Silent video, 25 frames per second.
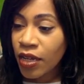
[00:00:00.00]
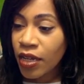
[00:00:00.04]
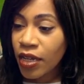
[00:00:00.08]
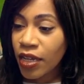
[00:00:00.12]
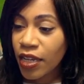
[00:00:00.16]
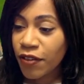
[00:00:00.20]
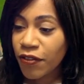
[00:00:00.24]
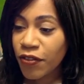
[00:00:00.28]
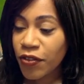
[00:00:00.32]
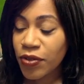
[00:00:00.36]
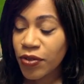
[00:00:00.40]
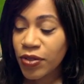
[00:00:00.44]

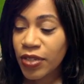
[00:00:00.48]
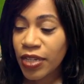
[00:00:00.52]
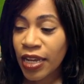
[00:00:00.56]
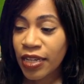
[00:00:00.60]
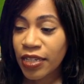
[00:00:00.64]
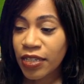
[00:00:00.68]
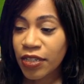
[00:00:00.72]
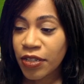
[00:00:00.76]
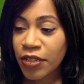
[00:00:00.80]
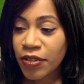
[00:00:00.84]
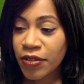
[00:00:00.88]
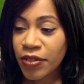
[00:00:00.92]
if it was
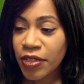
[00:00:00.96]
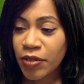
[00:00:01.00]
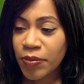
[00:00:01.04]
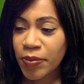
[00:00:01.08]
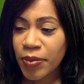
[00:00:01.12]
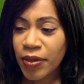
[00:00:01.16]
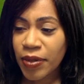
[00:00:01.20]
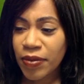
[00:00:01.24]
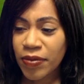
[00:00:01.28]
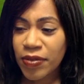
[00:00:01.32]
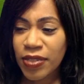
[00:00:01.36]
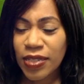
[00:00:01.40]
exterior,
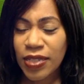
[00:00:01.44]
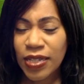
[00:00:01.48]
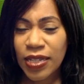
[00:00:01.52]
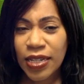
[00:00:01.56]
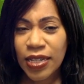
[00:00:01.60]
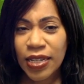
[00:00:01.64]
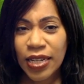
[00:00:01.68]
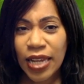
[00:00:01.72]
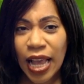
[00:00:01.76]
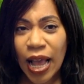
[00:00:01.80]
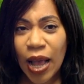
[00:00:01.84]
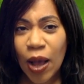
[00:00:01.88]
you'd be able to
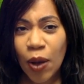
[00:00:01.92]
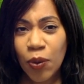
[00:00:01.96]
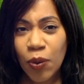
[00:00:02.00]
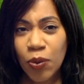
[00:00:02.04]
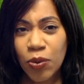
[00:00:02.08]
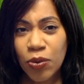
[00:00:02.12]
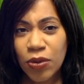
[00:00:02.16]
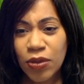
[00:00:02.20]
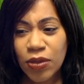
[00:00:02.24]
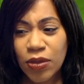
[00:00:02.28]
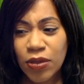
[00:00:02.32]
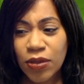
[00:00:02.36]
see
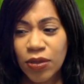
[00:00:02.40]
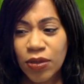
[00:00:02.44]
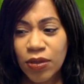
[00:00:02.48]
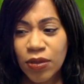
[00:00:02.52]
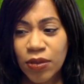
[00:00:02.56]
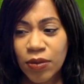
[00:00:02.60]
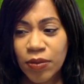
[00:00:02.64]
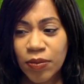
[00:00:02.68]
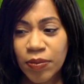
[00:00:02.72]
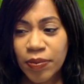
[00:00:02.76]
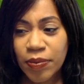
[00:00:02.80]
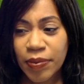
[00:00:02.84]
out,
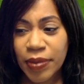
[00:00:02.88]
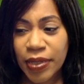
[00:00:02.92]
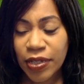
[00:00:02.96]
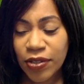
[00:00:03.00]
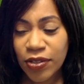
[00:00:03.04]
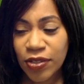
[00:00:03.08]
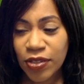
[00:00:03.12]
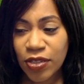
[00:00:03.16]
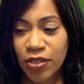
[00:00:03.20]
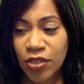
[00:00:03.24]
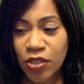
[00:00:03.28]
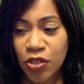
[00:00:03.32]

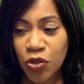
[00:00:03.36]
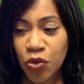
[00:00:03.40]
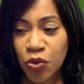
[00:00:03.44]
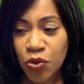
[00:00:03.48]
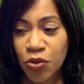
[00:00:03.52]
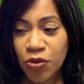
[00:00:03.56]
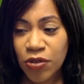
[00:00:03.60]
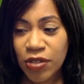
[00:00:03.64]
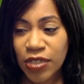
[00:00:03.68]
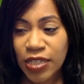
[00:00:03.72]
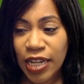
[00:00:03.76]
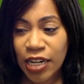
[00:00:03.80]
because the
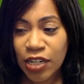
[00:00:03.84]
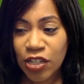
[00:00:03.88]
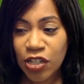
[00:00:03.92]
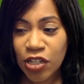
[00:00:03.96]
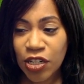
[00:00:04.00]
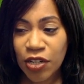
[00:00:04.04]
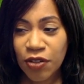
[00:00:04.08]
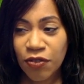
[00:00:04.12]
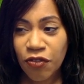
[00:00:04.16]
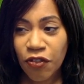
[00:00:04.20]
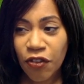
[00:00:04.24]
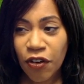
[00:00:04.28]
door is
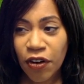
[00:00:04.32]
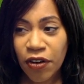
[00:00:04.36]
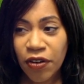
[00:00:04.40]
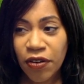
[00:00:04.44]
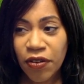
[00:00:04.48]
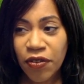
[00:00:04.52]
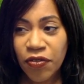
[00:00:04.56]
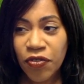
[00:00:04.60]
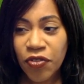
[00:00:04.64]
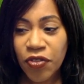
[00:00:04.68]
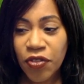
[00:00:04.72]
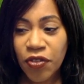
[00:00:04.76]
actually in
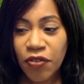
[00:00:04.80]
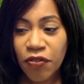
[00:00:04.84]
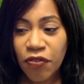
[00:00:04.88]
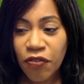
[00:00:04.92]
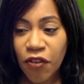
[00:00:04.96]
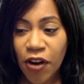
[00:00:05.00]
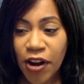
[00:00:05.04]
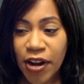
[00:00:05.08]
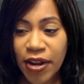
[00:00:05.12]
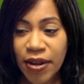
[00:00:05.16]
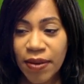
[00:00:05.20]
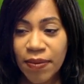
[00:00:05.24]
front of the
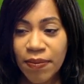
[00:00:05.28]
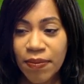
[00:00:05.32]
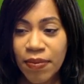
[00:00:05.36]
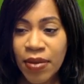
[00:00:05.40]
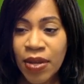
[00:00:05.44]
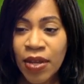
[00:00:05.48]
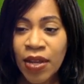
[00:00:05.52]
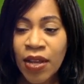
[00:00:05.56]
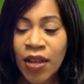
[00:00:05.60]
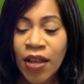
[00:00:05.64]
frame.